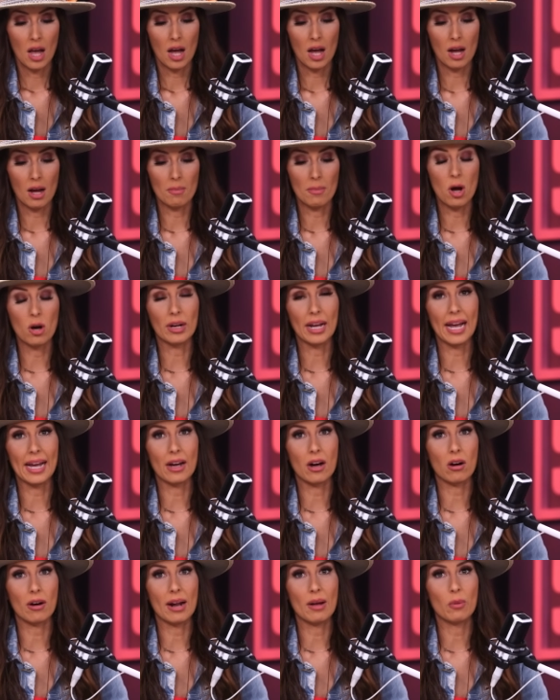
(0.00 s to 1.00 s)

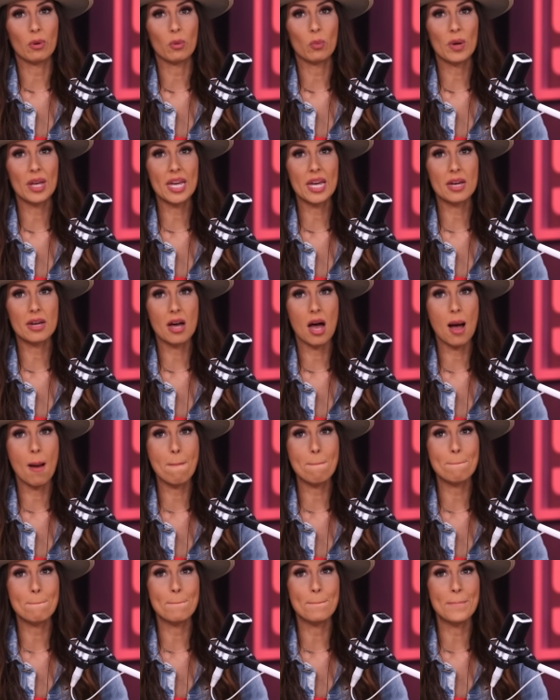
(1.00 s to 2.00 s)
Okay, all right. When we
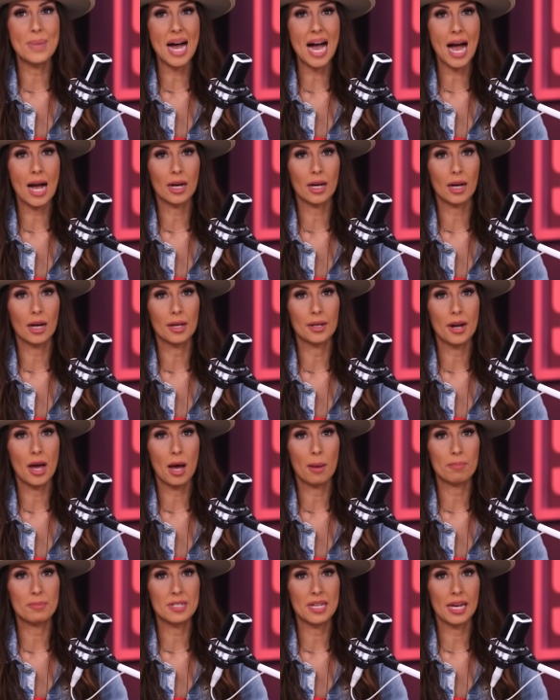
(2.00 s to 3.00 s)
come back, an
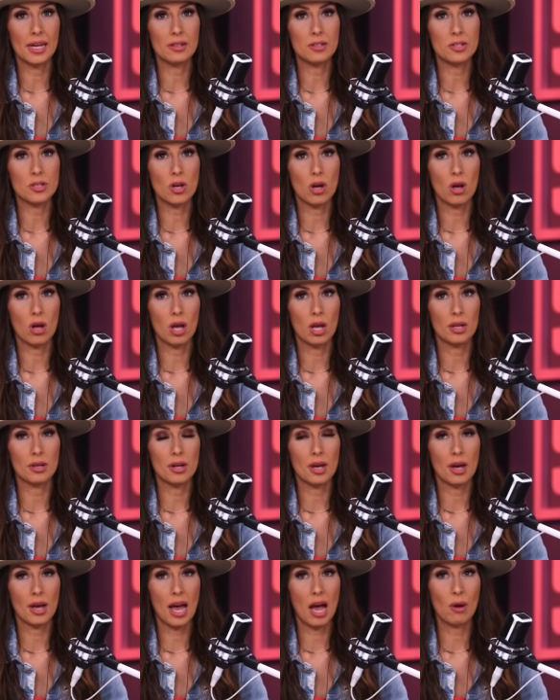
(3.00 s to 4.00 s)
update on
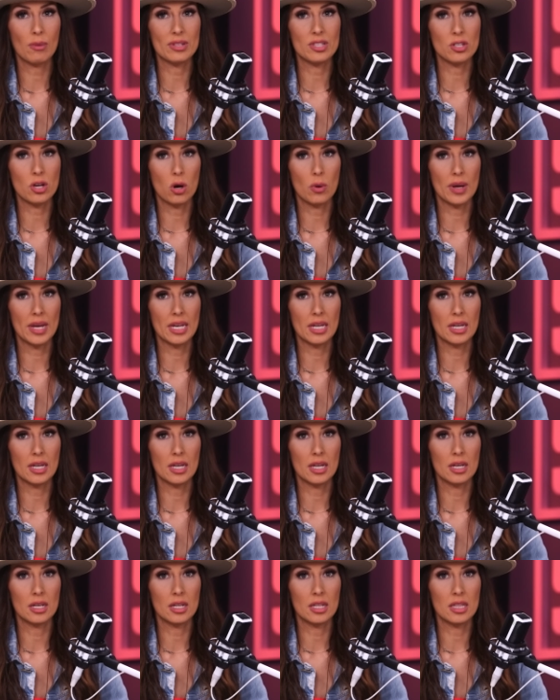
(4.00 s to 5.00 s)
how it's going
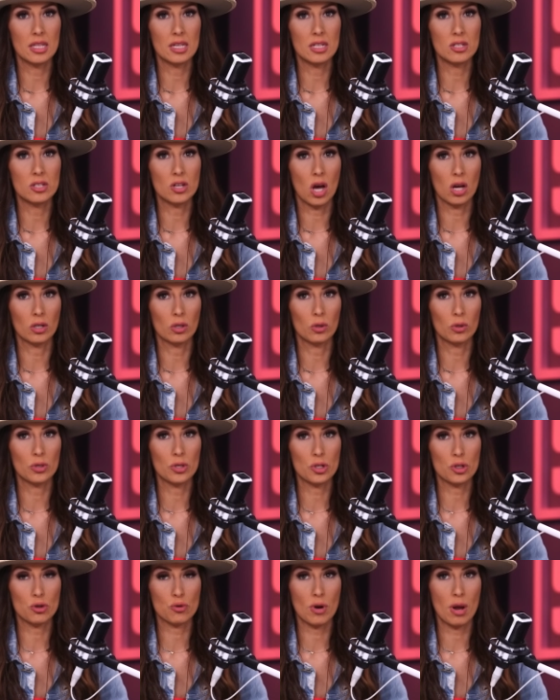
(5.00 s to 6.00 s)
in the
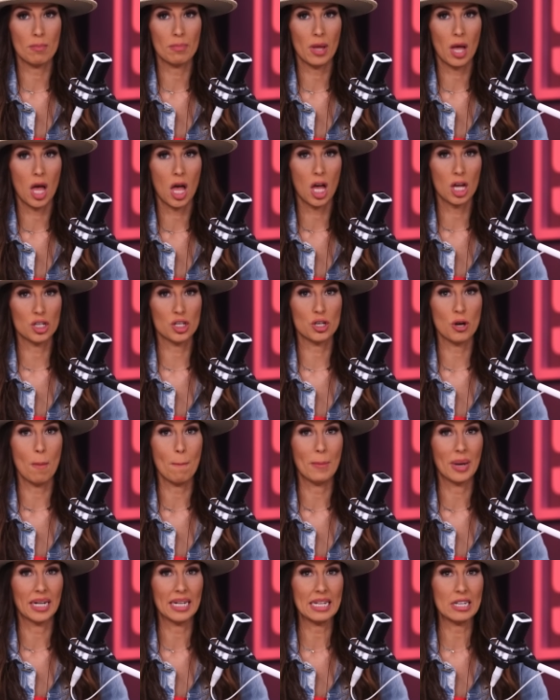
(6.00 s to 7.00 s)
Donald Trump hush
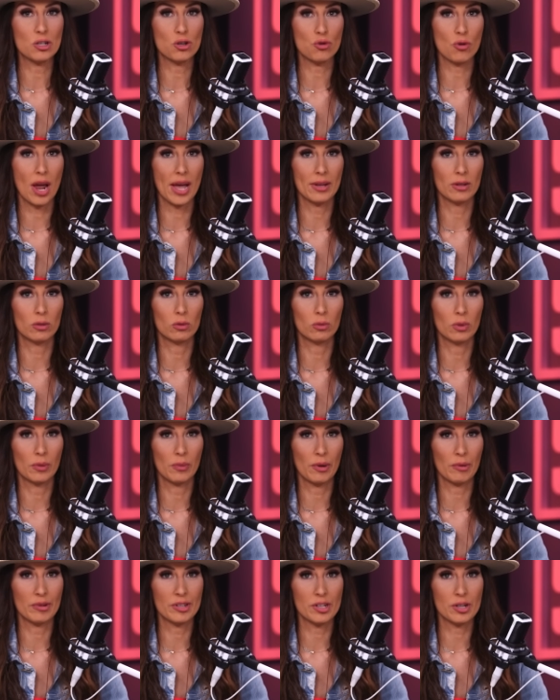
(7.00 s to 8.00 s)
money trial when
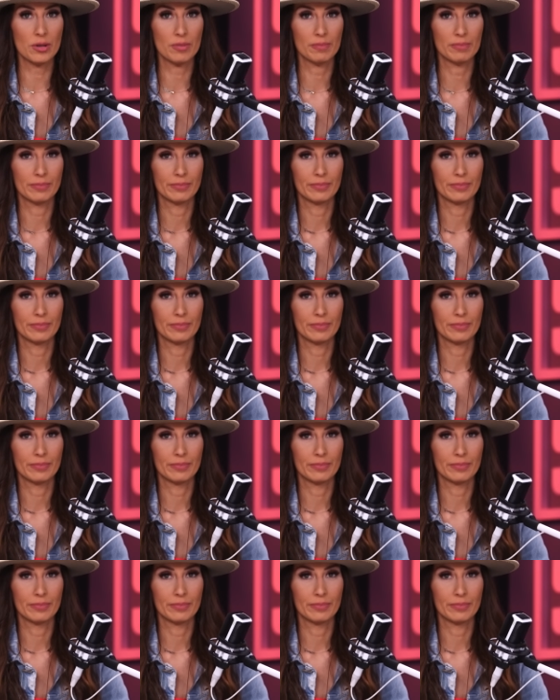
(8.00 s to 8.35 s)
we return.